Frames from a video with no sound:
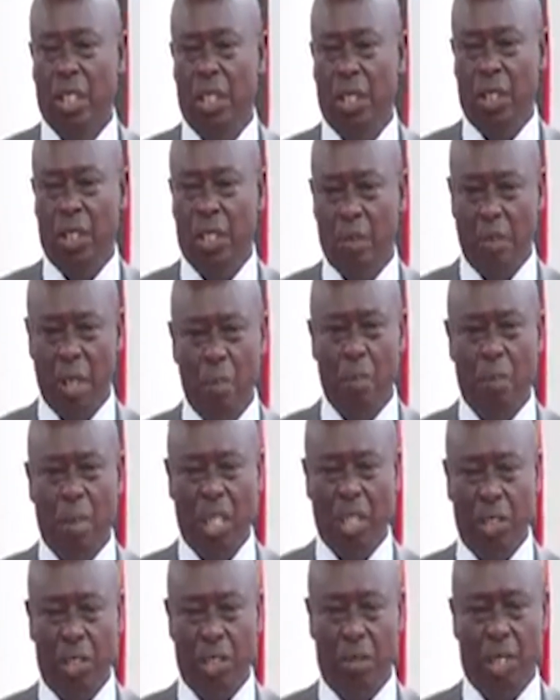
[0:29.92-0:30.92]
the
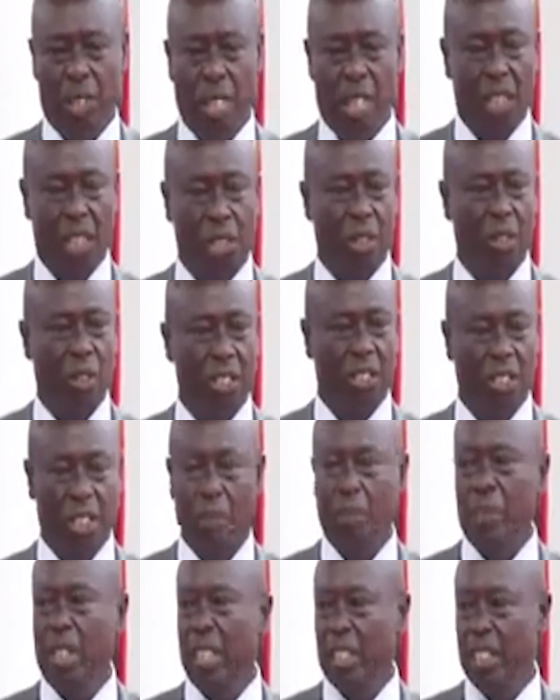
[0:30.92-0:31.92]
members of the National
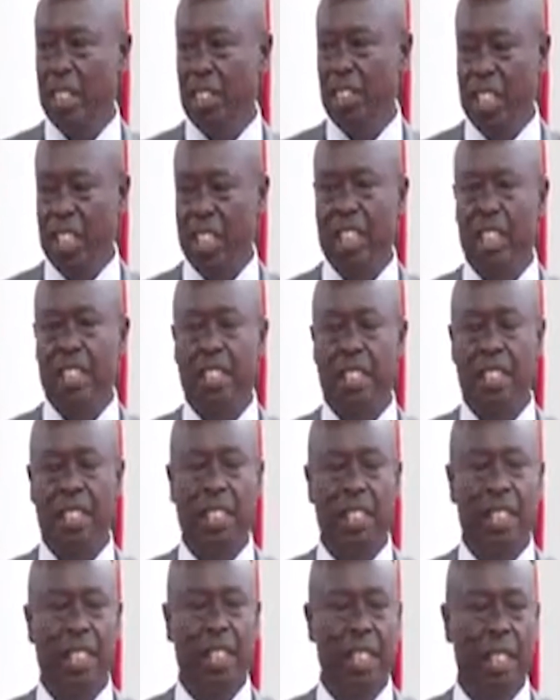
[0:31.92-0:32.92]
Assembly and the Senate
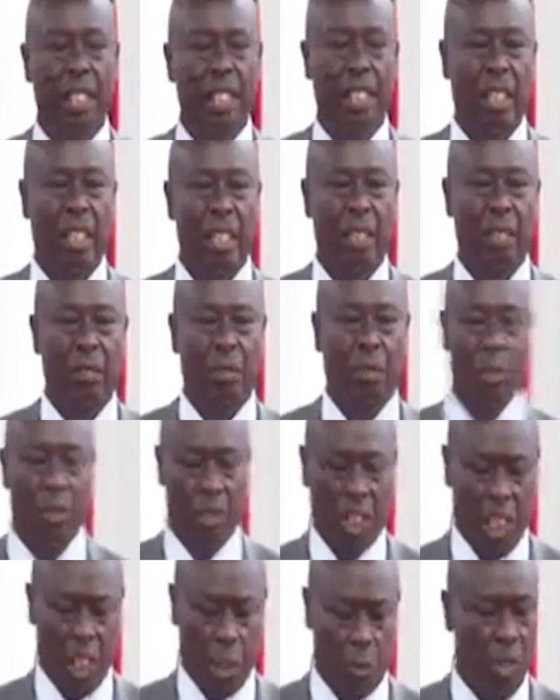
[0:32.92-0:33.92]
for
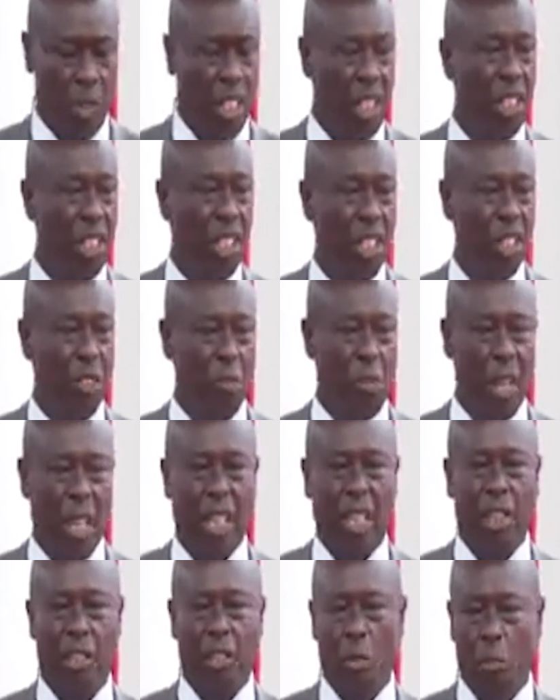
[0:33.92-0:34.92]
the expeditious
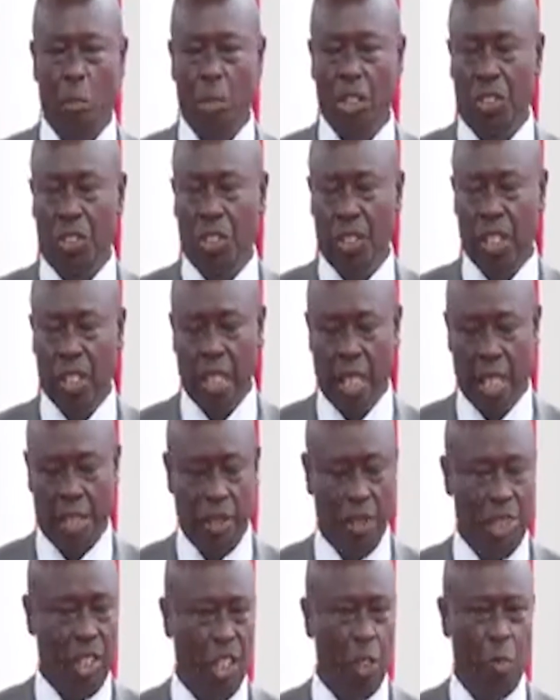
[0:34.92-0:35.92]
manner in which they
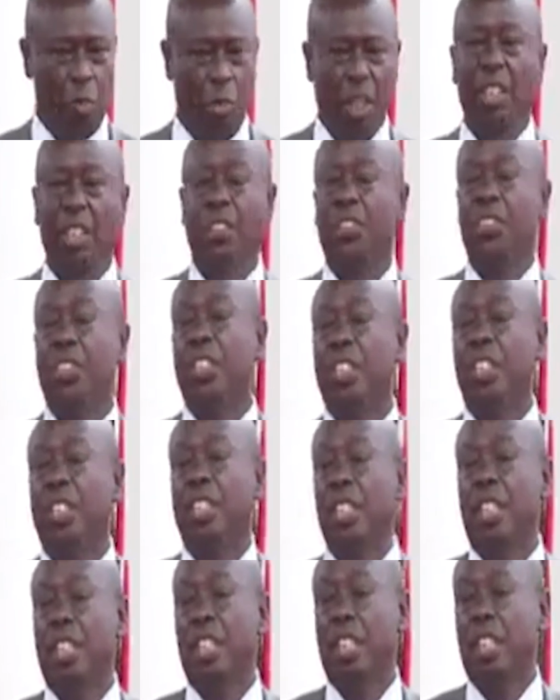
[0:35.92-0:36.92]
handled these bills
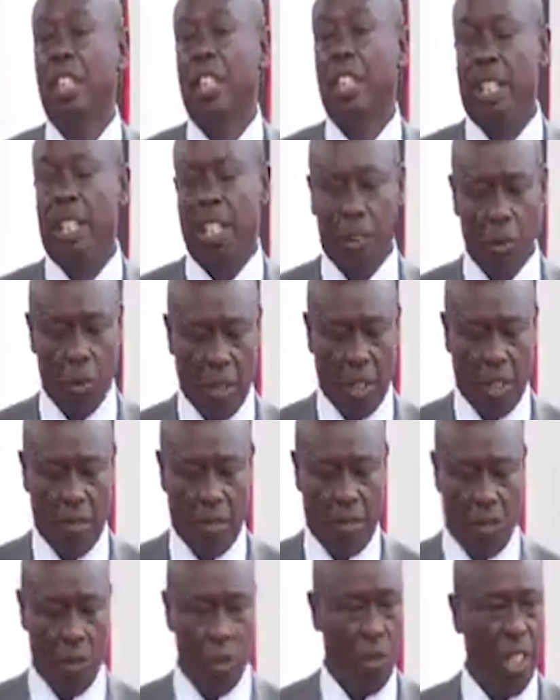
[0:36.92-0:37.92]
that you
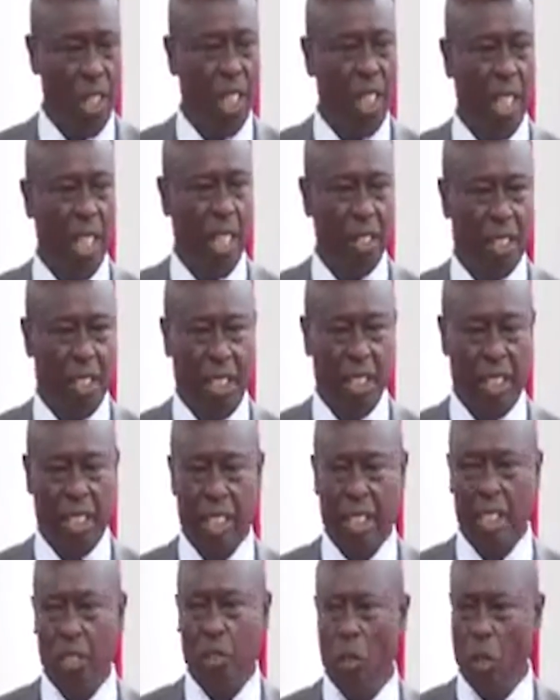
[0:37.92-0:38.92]
have today
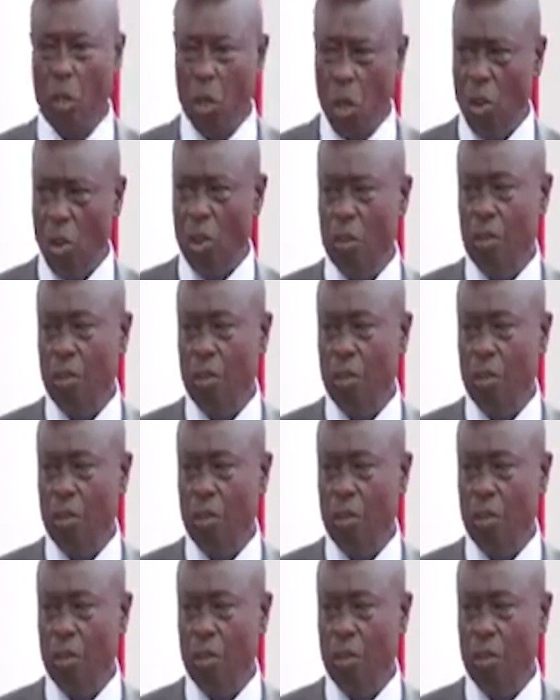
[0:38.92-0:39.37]
assented into law.